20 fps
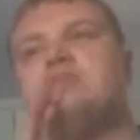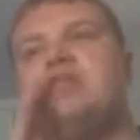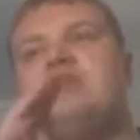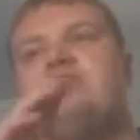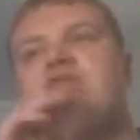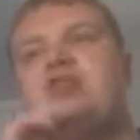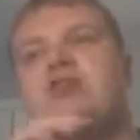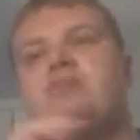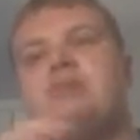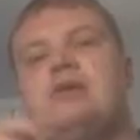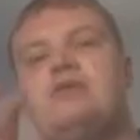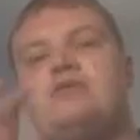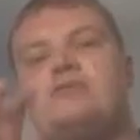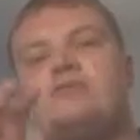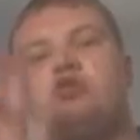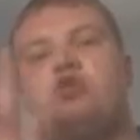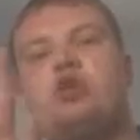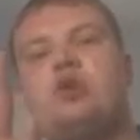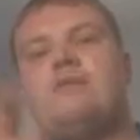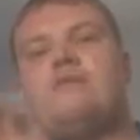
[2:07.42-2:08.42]
he'd rather play
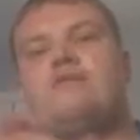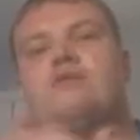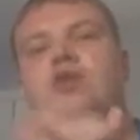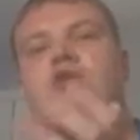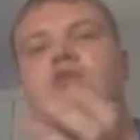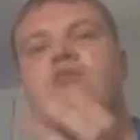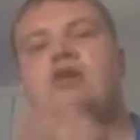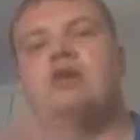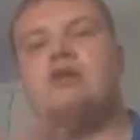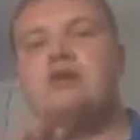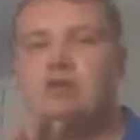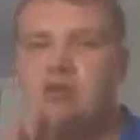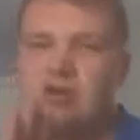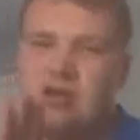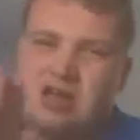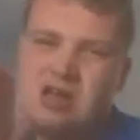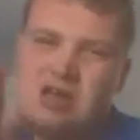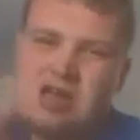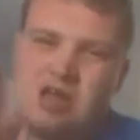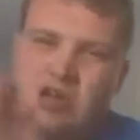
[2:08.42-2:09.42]
with two up front,
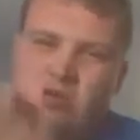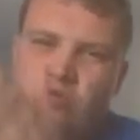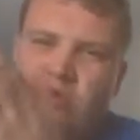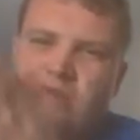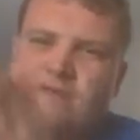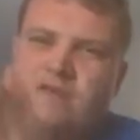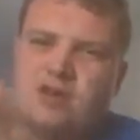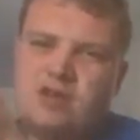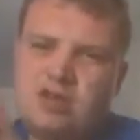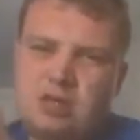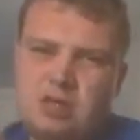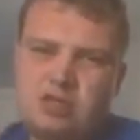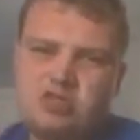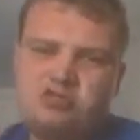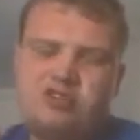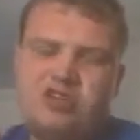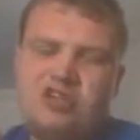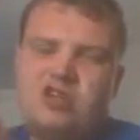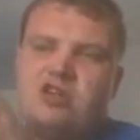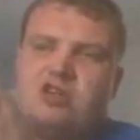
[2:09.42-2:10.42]
with another
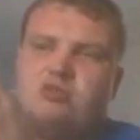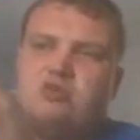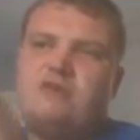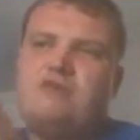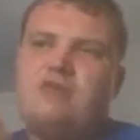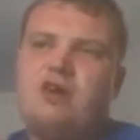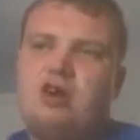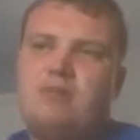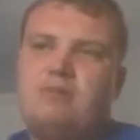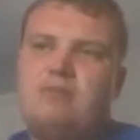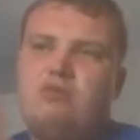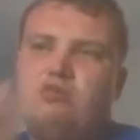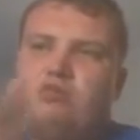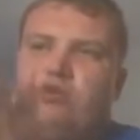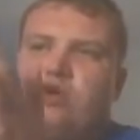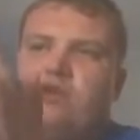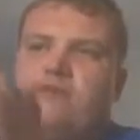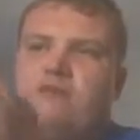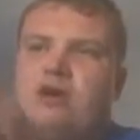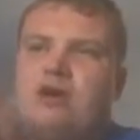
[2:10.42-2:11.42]
striker, with
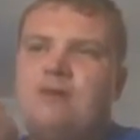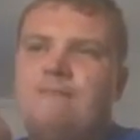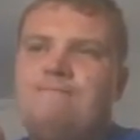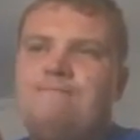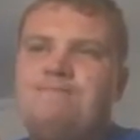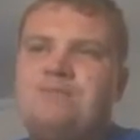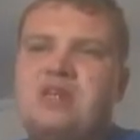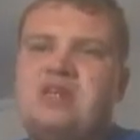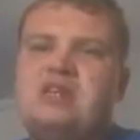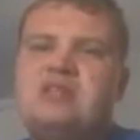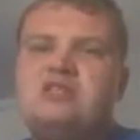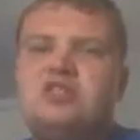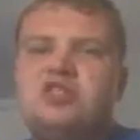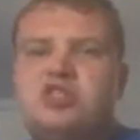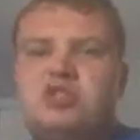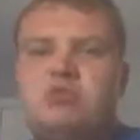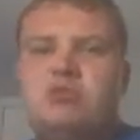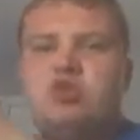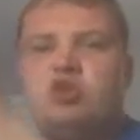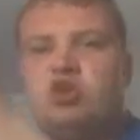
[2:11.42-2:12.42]

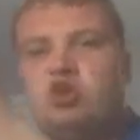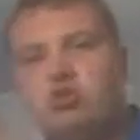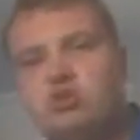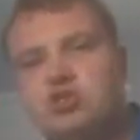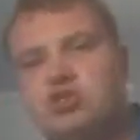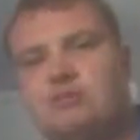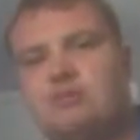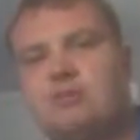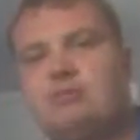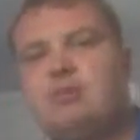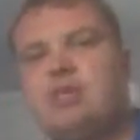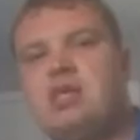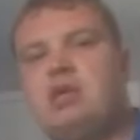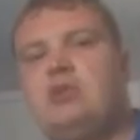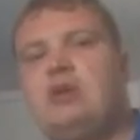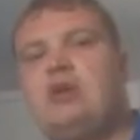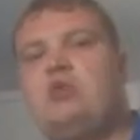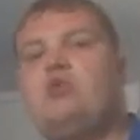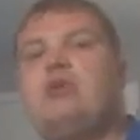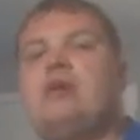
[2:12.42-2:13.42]
someone who holds up the play
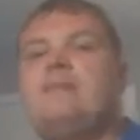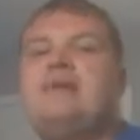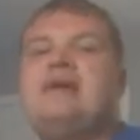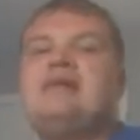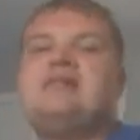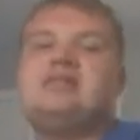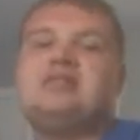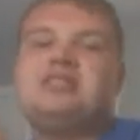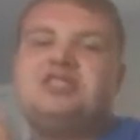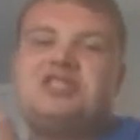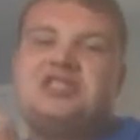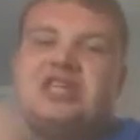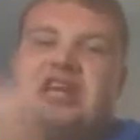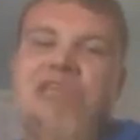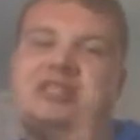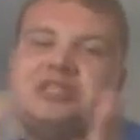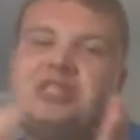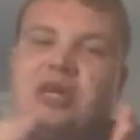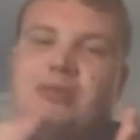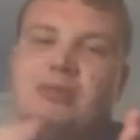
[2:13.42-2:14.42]
well and basically
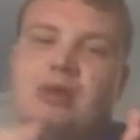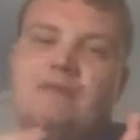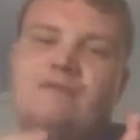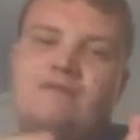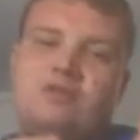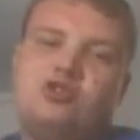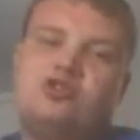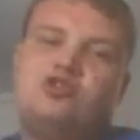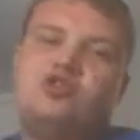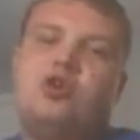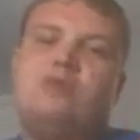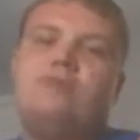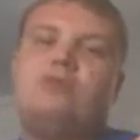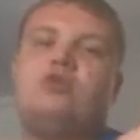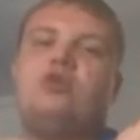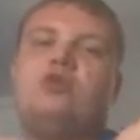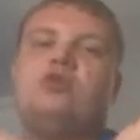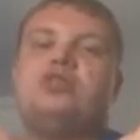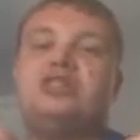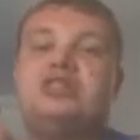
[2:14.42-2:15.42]
sets him up for a shot,
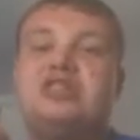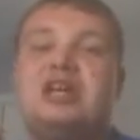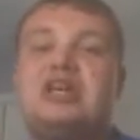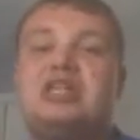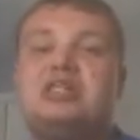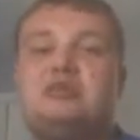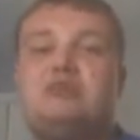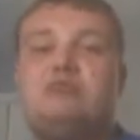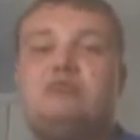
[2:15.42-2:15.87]
because he's